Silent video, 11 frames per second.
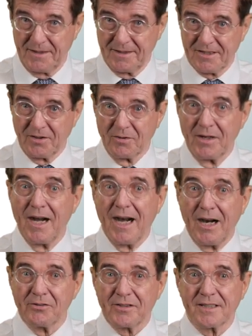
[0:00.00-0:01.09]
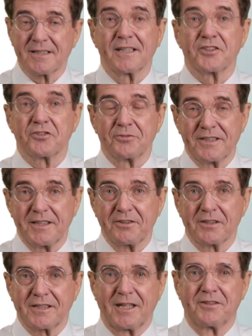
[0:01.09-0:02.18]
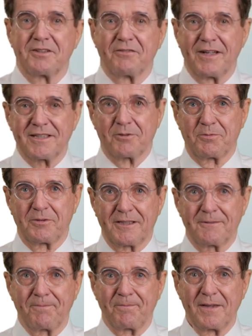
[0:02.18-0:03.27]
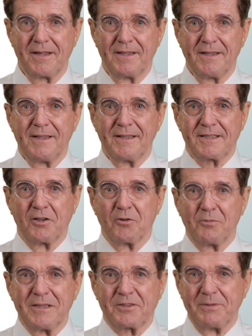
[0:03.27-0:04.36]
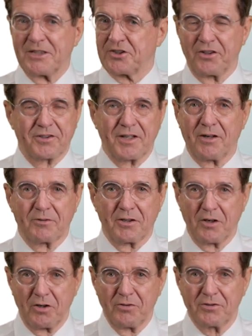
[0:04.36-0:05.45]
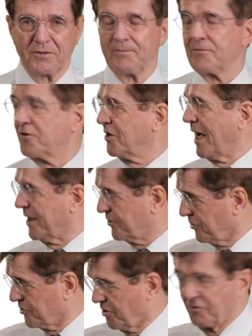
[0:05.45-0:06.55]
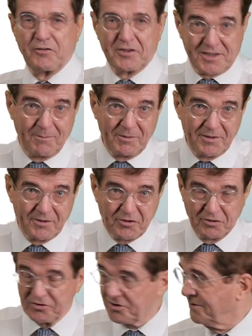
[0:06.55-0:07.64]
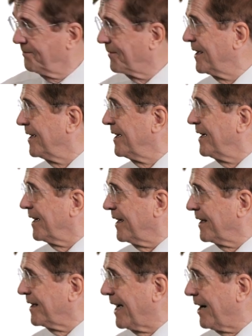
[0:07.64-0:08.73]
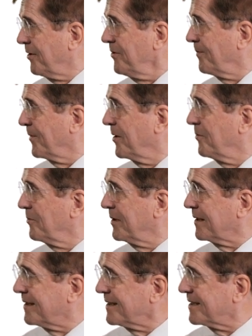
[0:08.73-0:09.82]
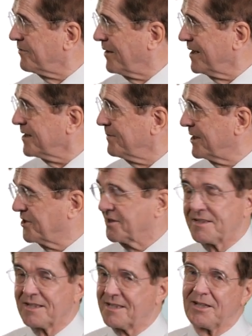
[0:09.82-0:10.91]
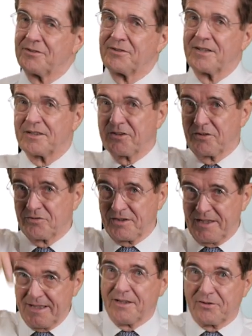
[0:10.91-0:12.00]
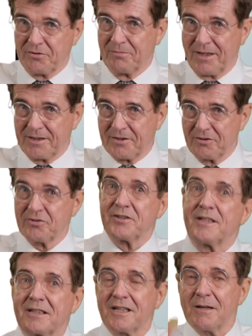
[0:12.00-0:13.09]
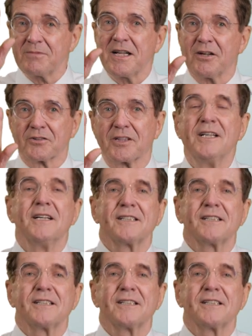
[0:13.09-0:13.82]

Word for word: So how does such a residual current device operate? So we switch on our load, the light goes on, for example, in the toaster, and now this device measures the current that goes into my toaster and comes out.